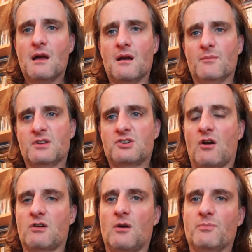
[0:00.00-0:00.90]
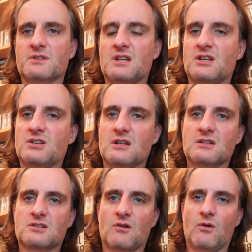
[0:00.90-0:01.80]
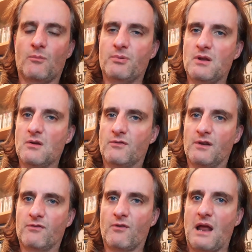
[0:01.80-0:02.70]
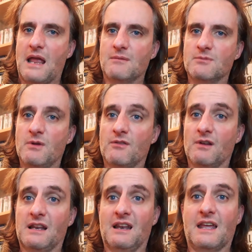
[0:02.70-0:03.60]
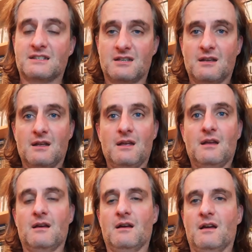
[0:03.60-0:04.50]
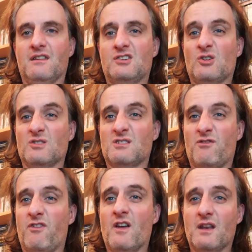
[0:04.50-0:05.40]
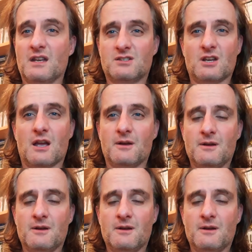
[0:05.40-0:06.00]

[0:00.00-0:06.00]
The shot compositions are all beautifully framed, beautifully lit. The choice of furniture.